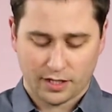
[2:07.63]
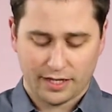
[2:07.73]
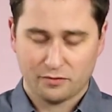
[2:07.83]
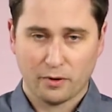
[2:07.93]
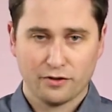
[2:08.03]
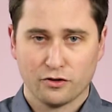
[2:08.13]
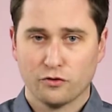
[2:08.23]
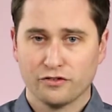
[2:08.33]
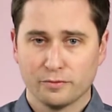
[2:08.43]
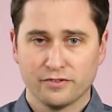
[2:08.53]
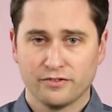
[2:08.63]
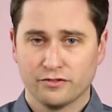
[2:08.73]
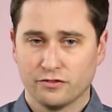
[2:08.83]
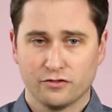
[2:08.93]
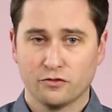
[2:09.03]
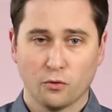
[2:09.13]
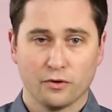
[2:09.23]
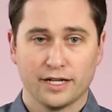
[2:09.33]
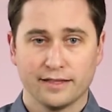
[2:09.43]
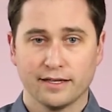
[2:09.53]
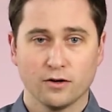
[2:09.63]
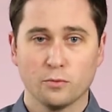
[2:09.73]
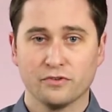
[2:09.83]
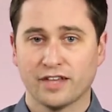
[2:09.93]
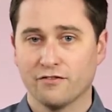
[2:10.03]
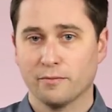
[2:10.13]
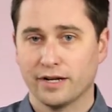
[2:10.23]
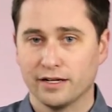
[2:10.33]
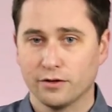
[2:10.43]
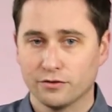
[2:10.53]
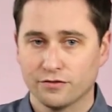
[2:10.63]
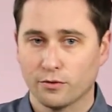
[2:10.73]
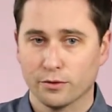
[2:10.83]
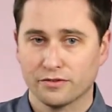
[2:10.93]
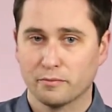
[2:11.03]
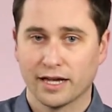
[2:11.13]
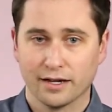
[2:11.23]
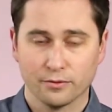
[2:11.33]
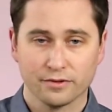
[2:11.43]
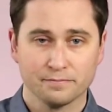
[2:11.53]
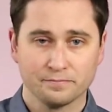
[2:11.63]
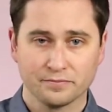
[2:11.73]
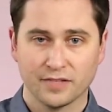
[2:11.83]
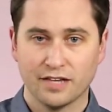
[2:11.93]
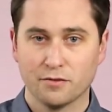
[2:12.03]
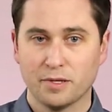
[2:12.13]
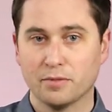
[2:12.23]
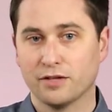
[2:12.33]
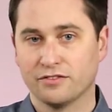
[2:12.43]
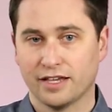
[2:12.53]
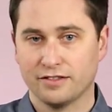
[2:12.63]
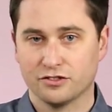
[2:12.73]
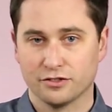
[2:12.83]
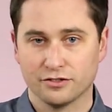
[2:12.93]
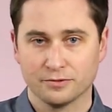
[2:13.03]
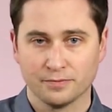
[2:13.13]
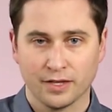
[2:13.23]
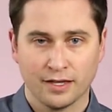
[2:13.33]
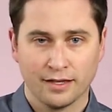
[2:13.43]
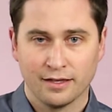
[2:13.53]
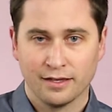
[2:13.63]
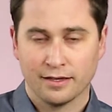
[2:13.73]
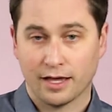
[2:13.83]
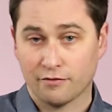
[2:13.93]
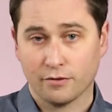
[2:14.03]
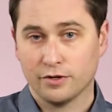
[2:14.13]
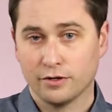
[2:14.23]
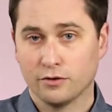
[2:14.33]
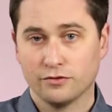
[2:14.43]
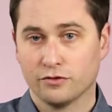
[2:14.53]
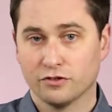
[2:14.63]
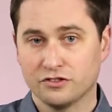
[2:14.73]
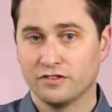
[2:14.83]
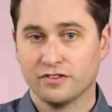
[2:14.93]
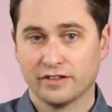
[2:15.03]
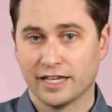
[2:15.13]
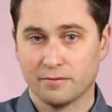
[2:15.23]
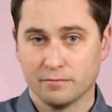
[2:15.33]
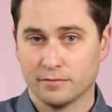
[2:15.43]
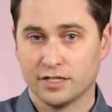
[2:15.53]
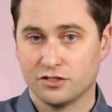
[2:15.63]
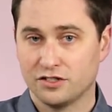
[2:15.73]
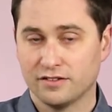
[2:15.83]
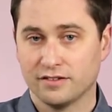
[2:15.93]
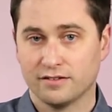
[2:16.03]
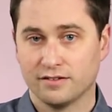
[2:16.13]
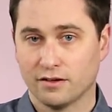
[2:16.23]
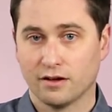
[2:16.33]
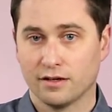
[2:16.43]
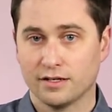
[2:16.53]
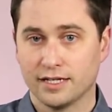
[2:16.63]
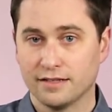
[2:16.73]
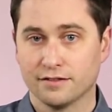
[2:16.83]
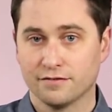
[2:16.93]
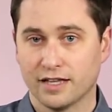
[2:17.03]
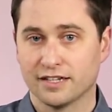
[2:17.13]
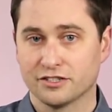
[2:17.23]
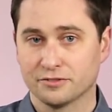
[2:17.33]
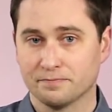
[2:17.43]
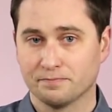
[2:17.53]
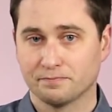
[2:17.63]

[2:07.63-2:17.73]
It's part of the Christmas story that almost everybody knows forwards and backward, even people outside the church. Everyone knows Christians claim that Jesus is God in the flesh.